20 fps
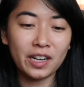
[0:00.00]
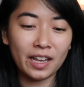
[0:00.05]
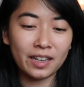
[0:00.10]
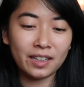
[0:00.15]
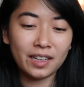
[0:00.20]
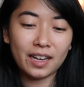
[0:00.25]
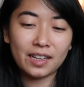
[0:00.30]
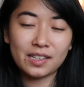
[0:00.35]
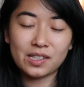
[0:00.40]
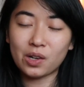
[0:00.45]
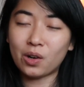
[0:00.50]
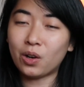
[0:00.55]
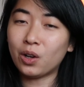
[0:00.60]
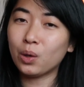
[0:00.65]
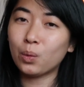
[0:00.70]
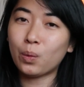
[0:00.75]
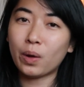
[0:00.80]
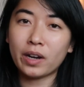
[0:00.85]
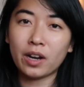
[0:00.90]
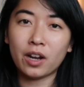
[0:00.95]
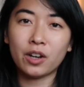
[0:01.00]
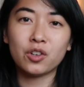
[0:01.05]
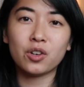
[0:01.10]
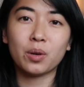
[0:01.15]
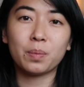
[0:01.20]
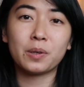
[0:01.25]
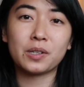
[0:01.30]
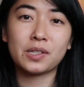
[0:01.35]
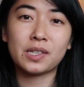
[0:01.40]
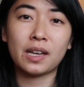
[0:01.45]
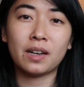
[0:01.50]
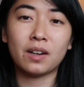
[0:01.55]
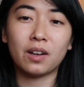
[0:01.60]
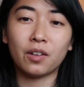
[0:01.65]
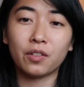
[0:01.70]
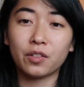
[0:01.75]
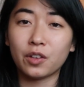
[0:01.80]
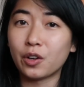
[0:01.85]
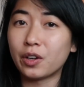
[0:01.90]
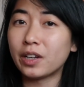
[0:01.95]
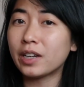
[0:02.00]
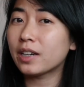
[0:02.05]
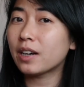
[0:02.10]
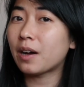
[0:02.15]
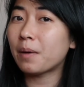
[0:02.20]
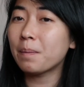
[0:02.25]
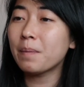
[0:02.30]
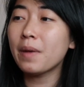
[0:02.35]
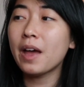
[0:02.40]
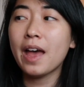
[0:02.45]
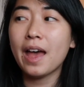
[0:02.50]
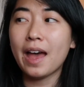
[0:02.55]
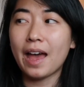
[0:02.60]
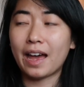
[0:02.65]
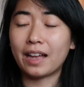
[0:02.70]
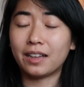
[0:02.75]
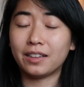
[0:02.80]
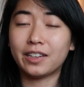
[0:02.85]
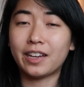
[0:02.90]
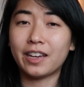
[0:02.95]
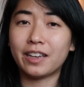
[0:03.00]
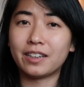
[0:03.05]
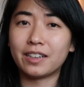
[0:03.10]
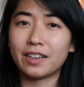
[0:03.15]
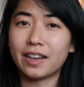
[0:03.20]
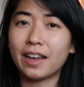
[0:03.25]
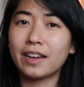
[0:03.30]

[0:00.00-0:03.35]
and that's all 100% of your income allocated.